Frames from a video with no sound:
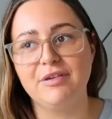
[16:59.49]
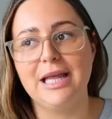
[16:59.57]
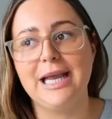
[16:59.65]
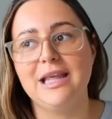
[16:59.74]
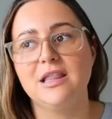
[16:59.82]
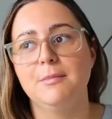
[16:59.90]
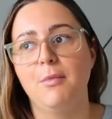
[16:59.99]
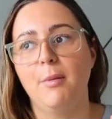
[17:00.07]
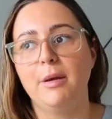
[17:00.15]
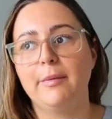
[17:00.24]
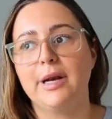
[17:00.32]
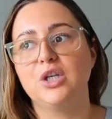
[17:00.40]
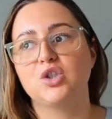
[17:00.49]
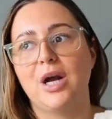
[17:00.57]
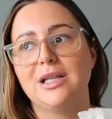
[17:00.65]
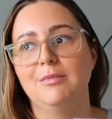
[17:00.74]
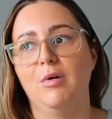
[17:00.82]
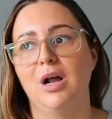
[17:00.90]
feel like in the moment when I
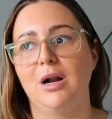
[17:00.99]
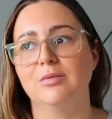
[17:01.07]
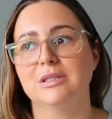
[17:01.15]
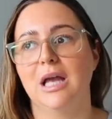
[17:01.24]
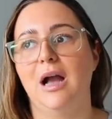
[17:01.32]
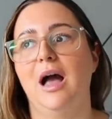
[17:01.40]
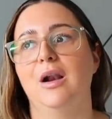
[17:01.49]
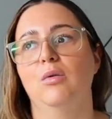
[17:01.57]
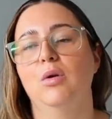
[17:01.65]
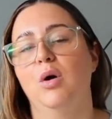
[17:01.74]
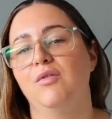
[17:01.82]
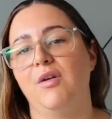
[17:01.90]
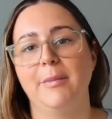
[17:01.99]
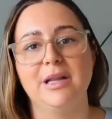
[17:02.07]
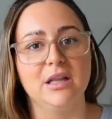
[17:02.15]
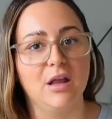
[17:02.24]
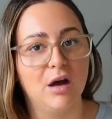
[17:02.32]
tried them on, I was like, I don't know if I'm in